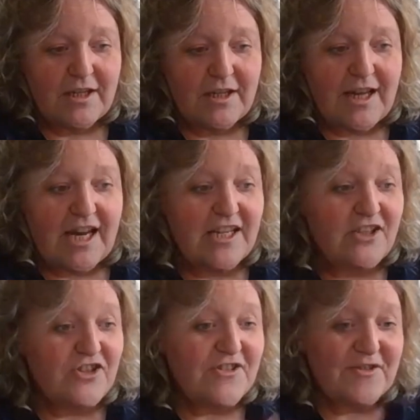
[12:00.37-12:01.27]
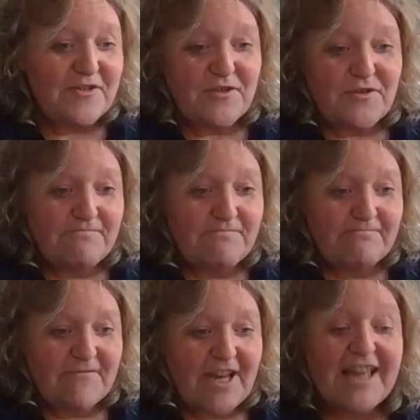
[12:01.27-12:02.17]
And
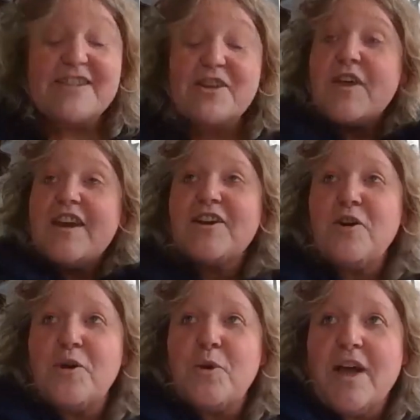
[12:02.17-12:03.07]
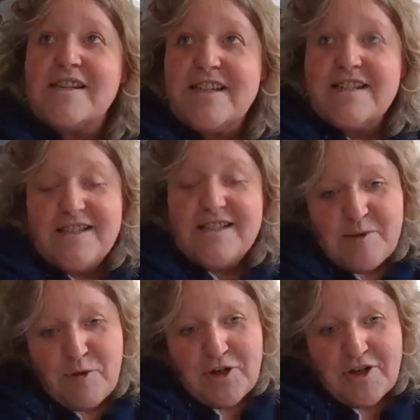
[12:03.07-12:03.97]
so then I got quite excited, to
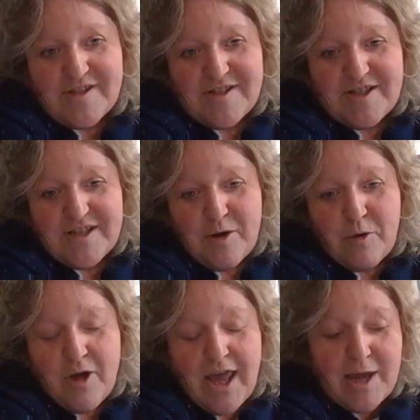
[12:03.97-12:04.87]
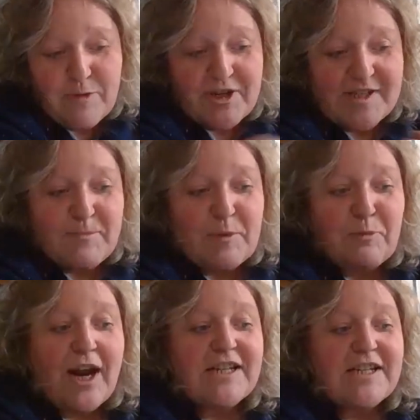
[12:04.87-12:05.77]
be honest. Because my
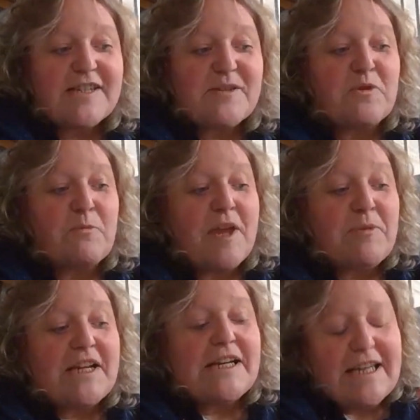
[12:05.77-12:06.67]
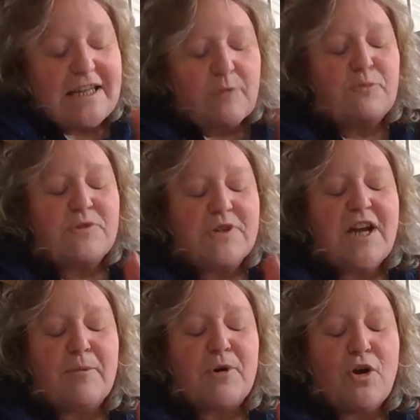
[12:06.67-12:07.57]
practice with Maybe Clean, I appreciate
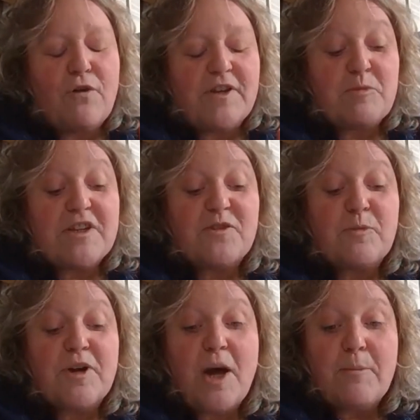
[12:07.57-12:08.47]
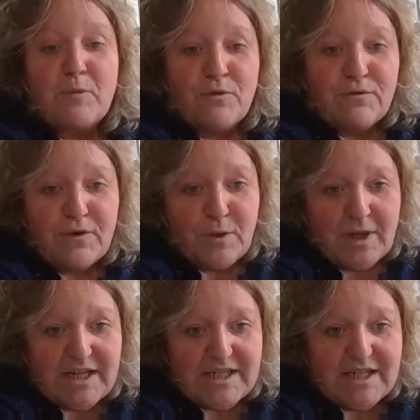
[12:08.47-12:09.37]
I'm a novice, but it's becoming more
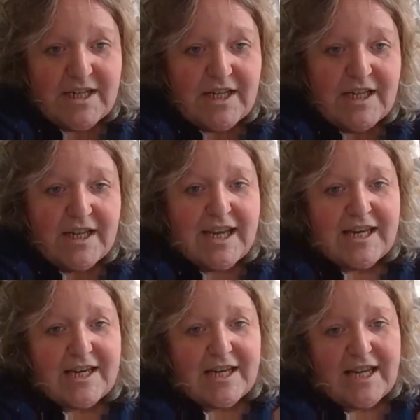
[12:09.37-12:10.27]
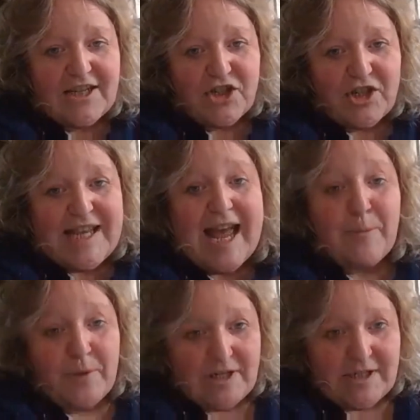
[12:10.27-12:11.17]
fluid. It just
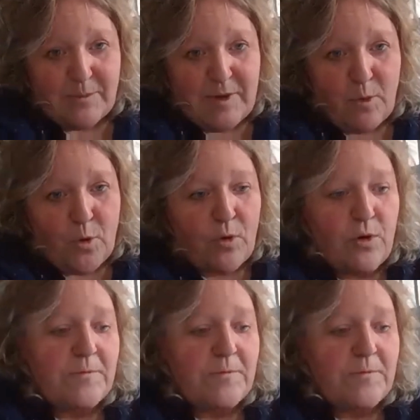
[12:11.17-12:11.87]
happens a bit more.